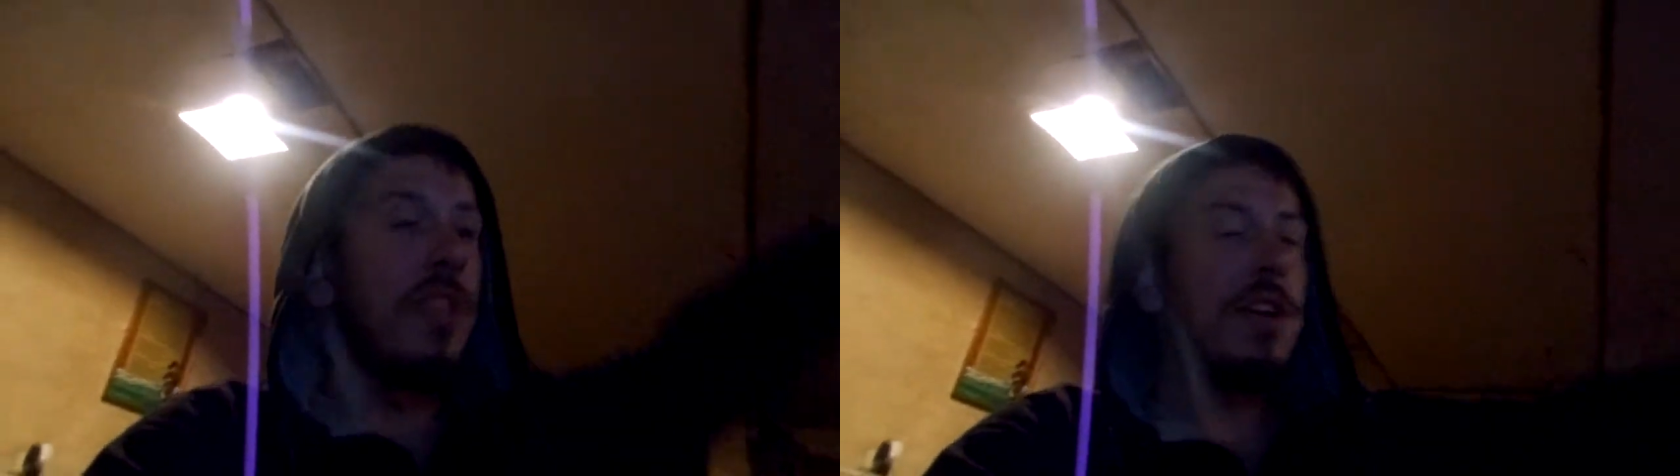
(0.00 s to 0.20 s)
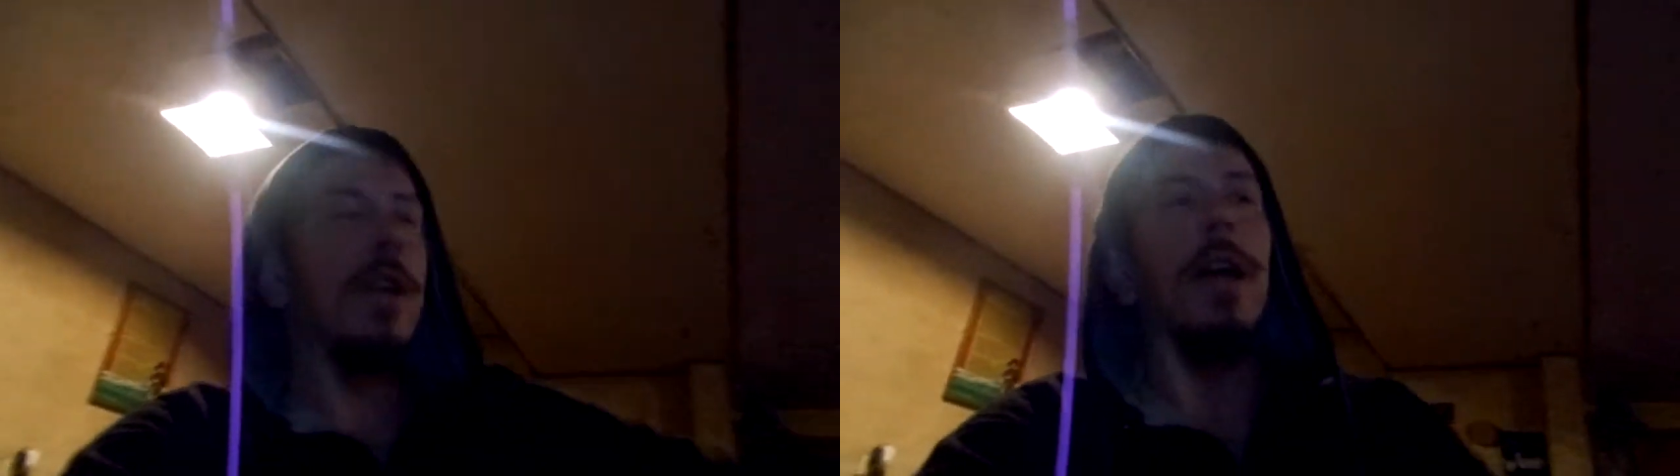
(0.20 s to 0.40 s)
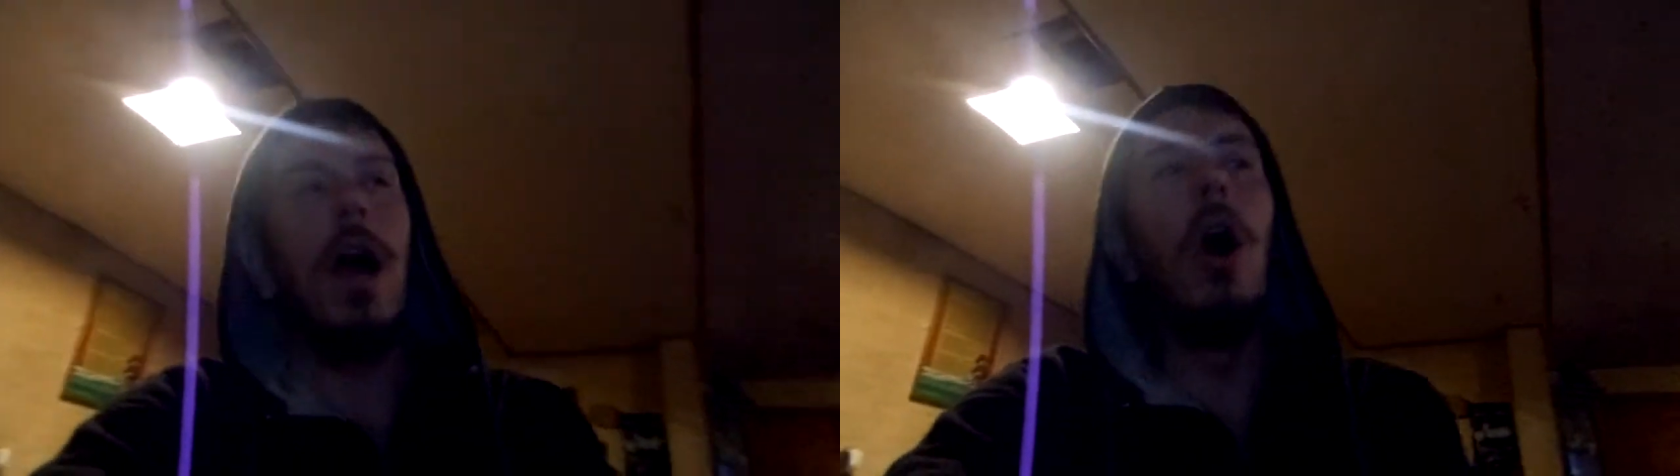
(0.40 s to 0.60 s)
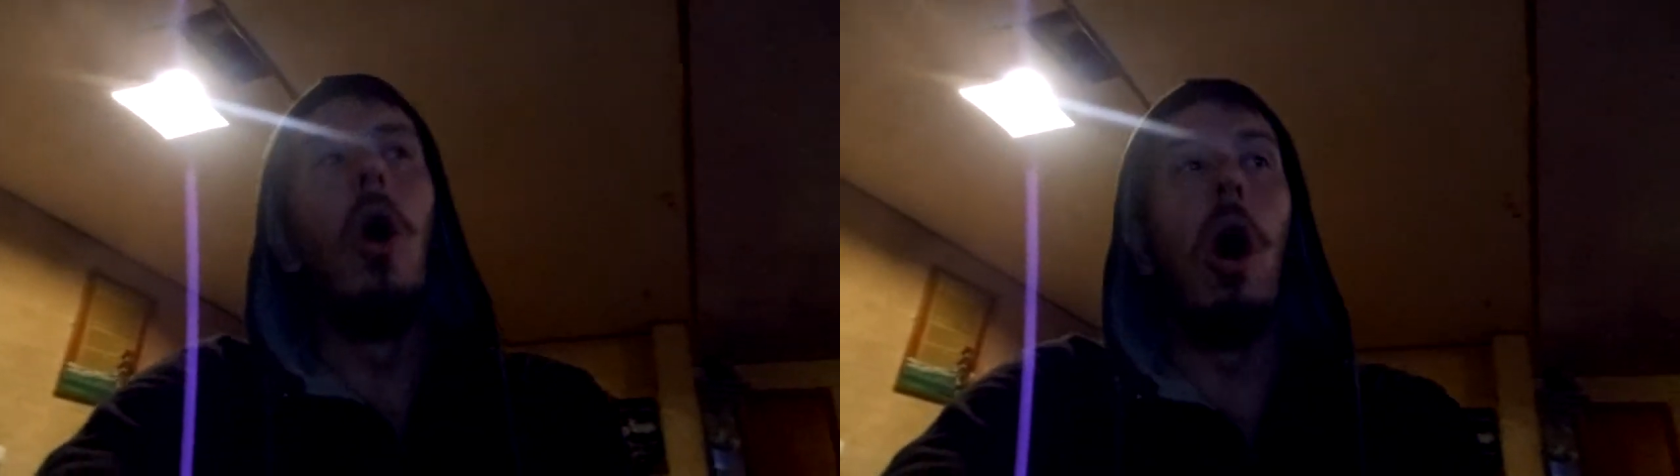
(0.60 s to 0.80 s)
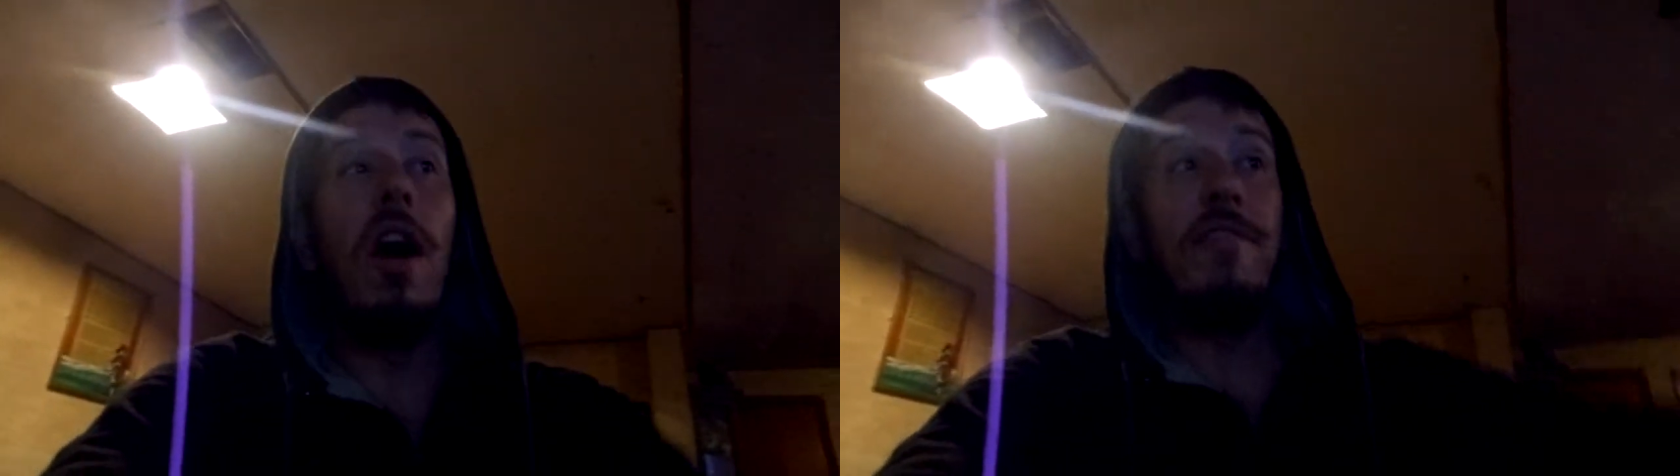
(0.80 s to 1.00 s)
there you go,
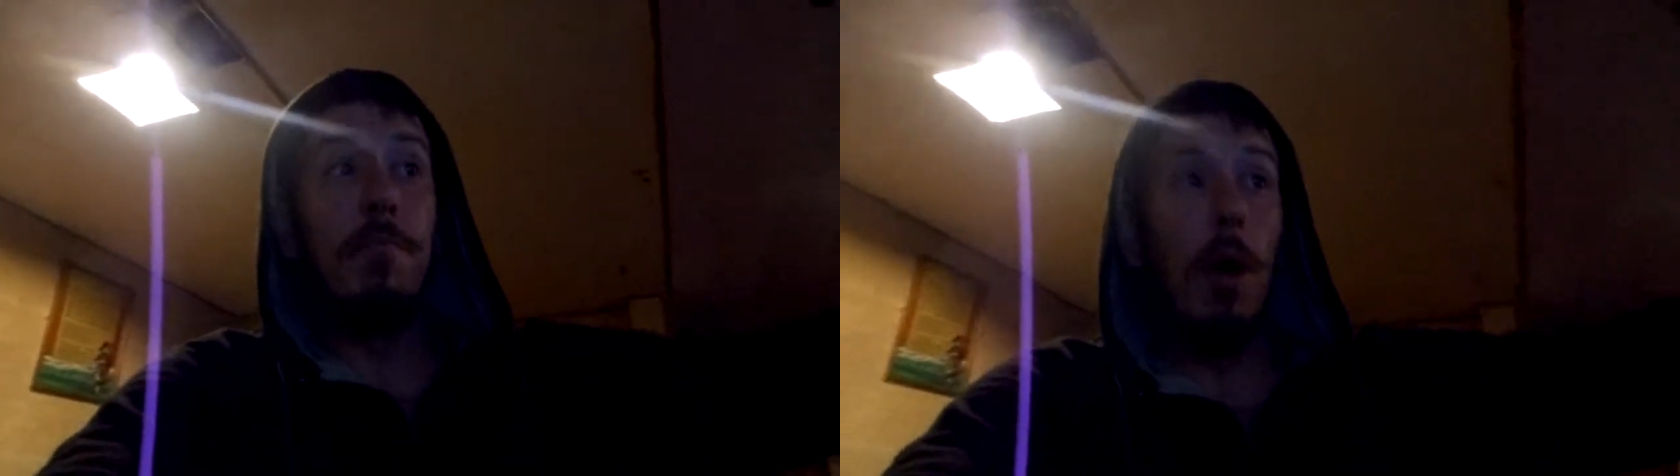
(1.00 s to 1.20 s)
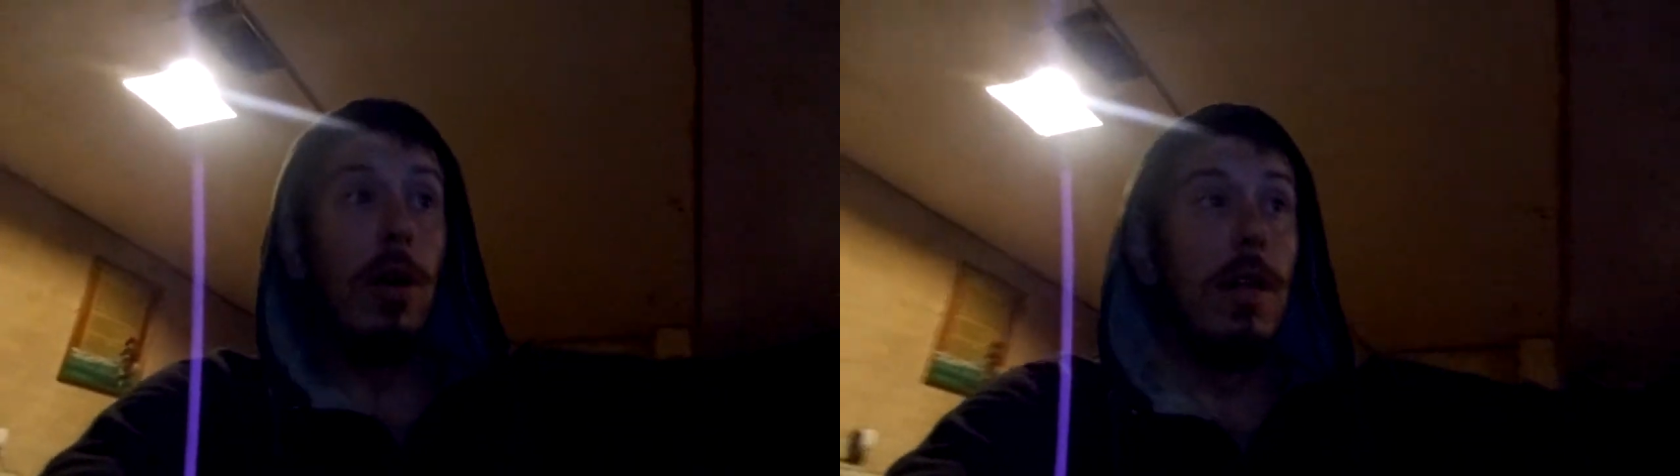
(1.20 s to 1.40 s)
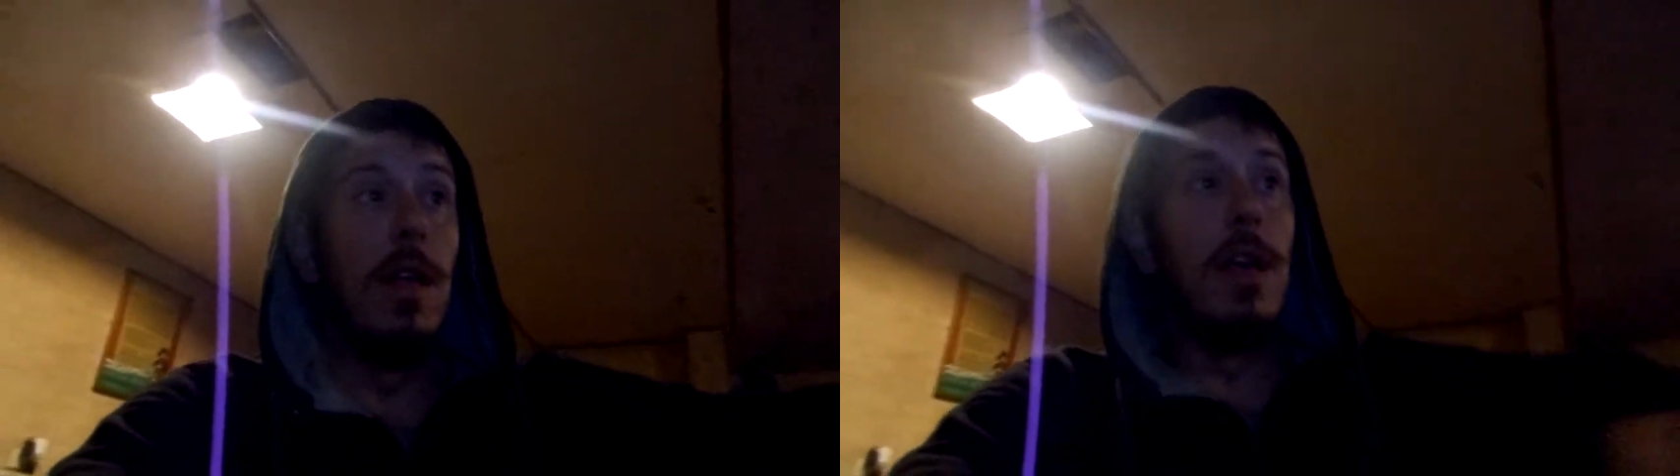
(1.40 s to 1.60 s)
off bowl,